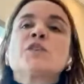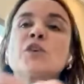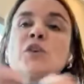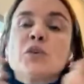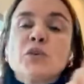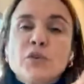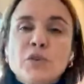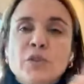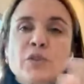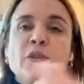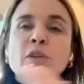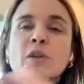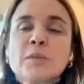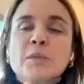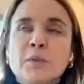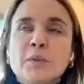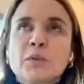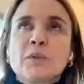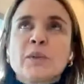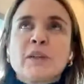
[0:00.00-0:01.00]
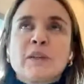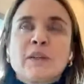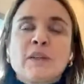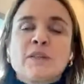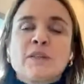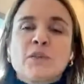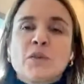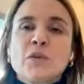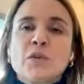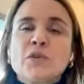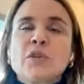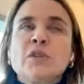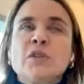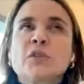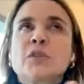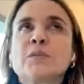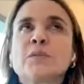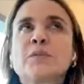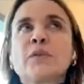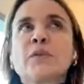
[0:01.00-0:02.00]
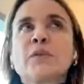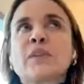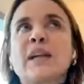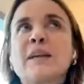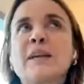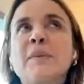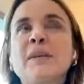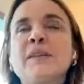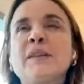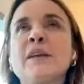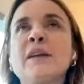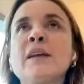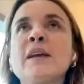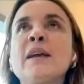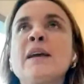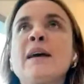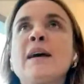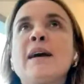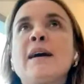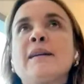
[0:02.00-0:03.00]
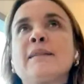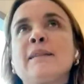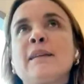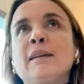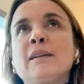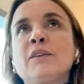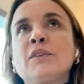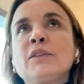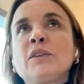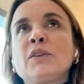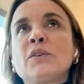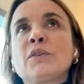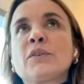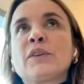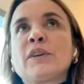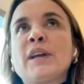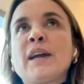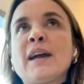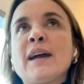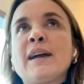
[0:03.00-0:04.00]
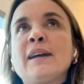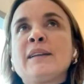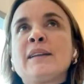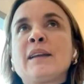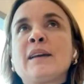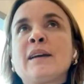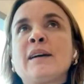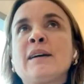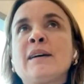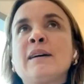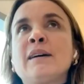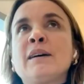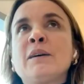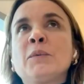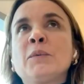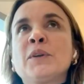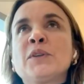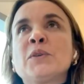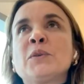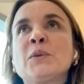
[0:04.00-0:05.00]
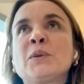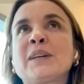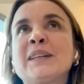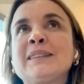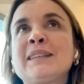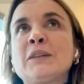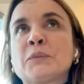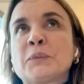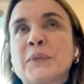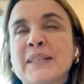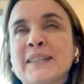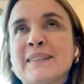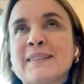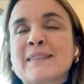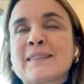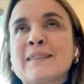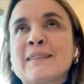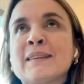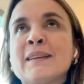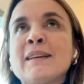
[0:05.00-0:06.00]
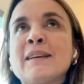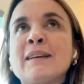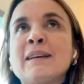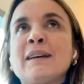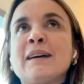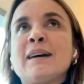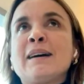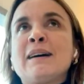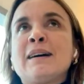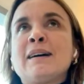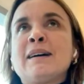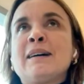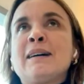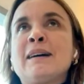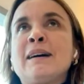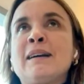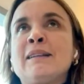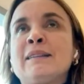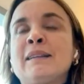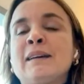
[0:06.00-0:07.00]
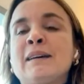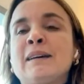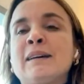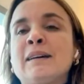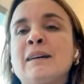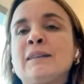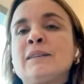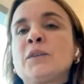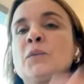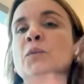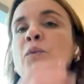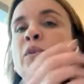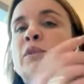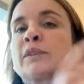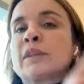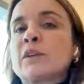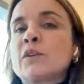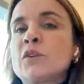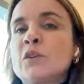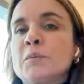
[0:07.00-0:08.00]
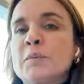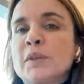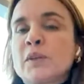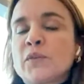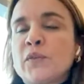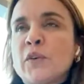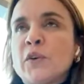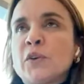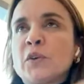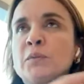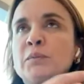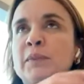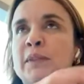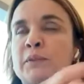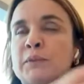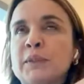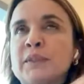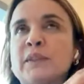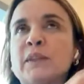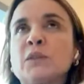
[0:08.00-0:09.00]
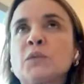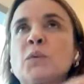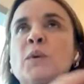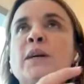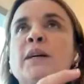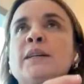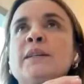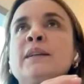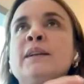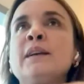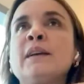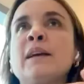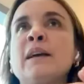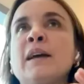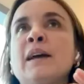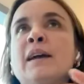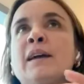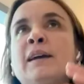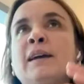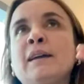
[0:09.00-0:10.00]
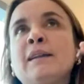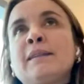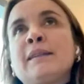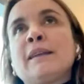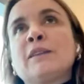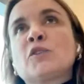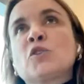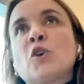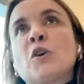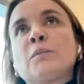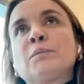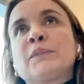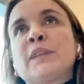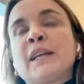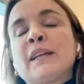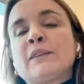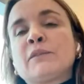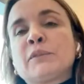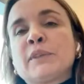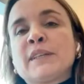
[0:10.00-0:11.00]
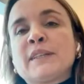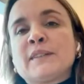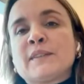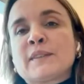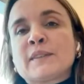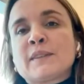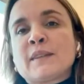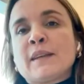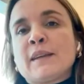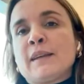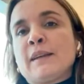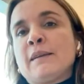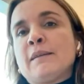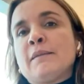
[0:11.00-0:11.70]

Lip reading: It's huge. The opportunity is huge in terms of climate. And then on the other hand, when you look at the risks, and at the World Economic Forum, the recent one, the top 10 risks,